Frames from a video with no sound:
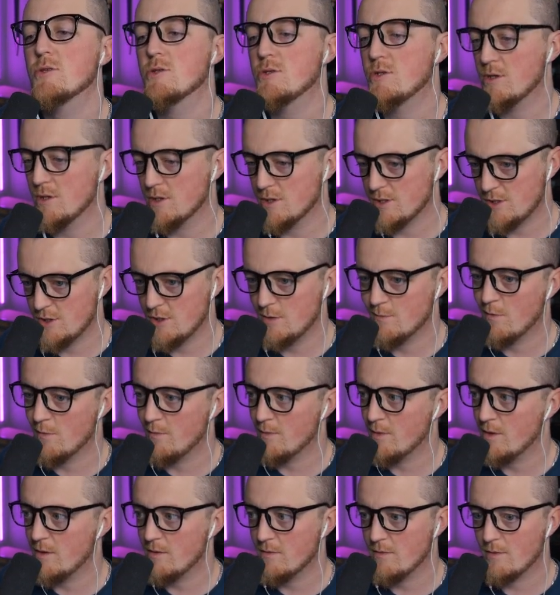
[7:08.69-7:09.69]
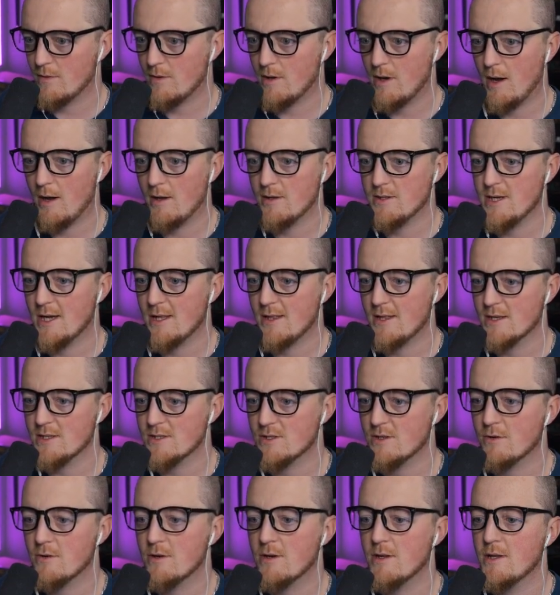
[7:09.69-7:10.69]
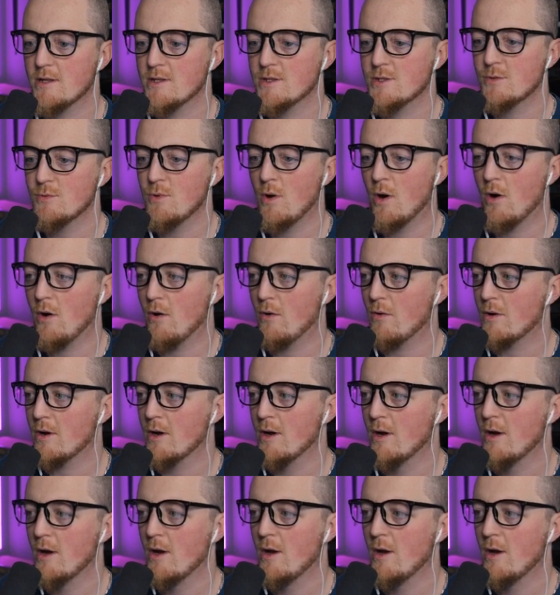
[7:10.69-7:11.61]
Just humor me. Okay, take this, turn it into Hulk